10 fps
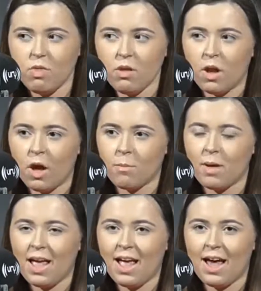Um,
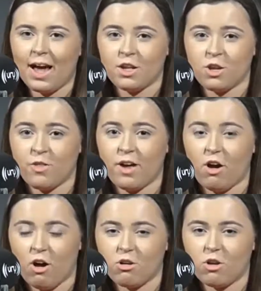and I know there
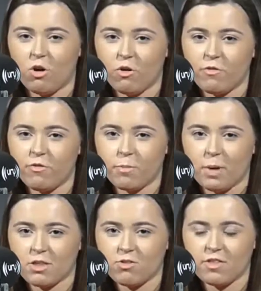are a lot of
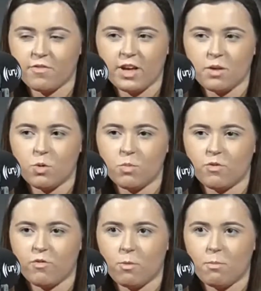bursaries available, but
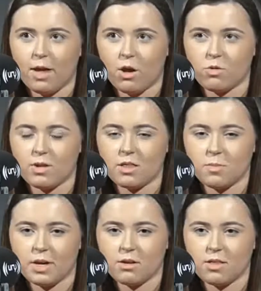from my own
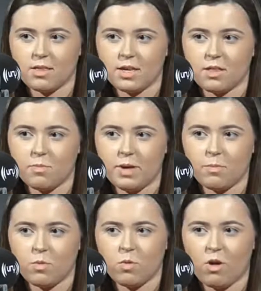experiences,
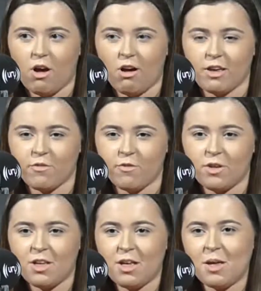people that I've
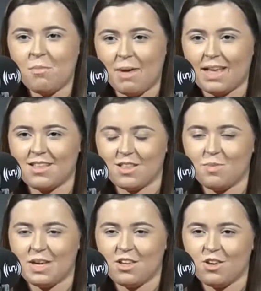met since
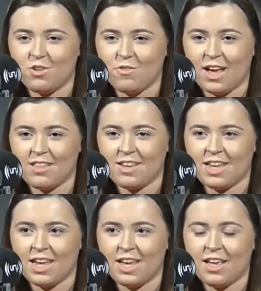being at
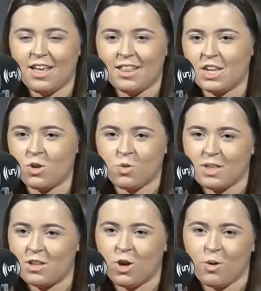university, they don't
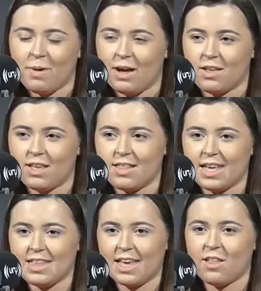always know about it. They
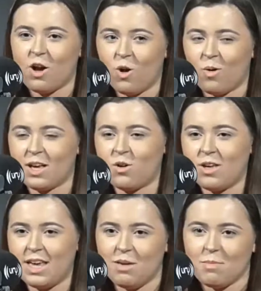say that, oh, I
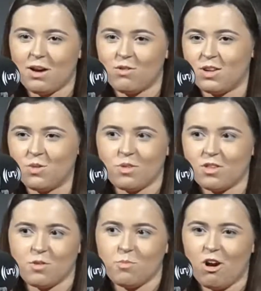got emailed and it was a
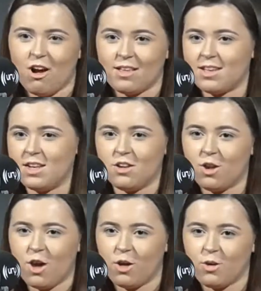surprise, I didn't
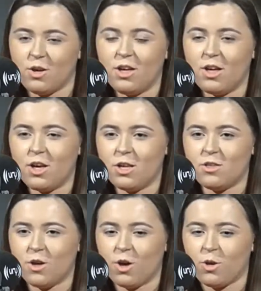know.
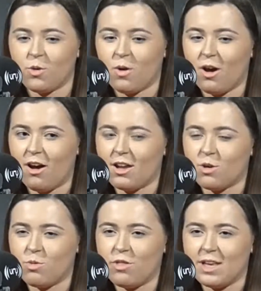So I
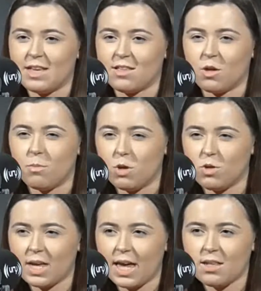don't think it's
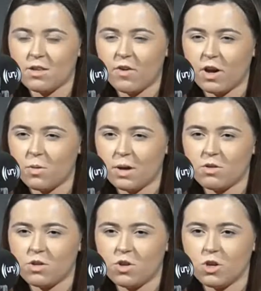communicated very well
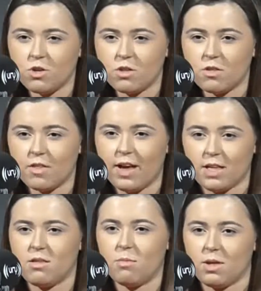to students. So that
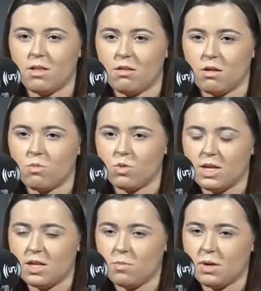is something that would
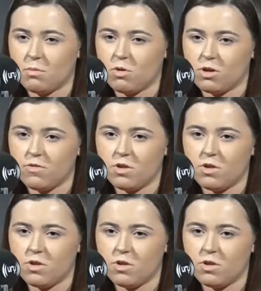need to be improved.